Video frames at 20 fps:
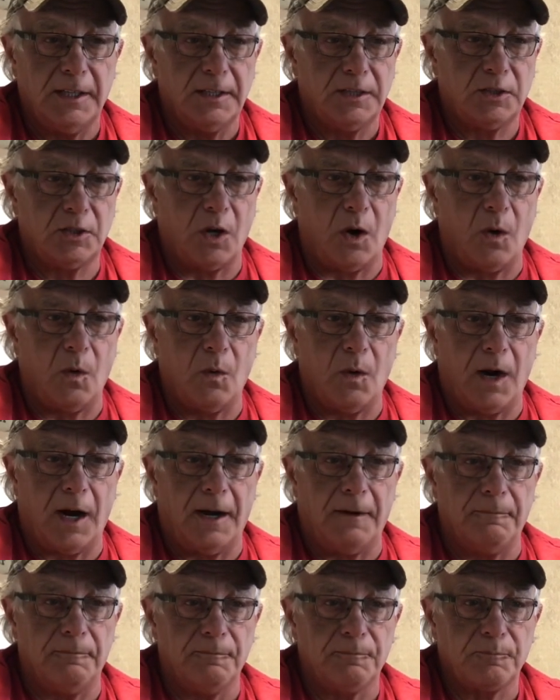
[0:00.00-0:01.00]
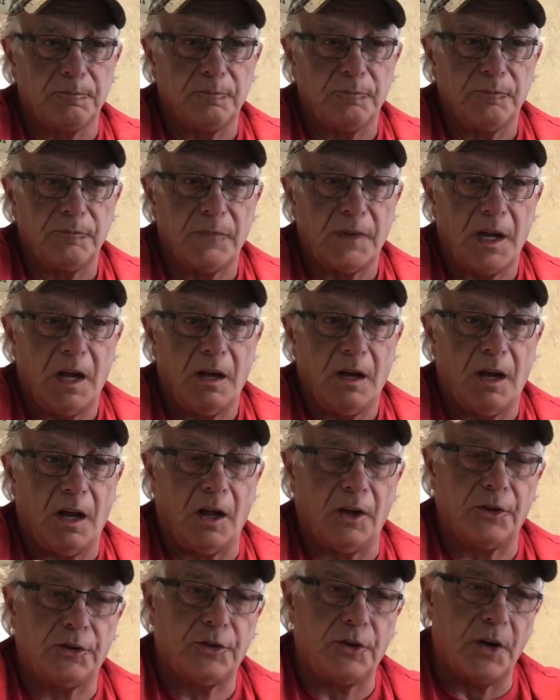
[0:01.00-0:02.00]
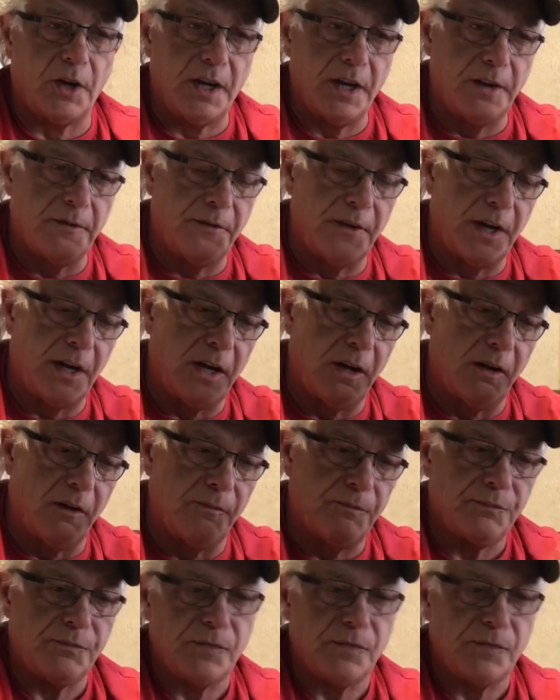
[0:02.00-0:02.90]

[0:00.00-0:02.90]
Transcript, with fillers: So um, I'll show you in a video.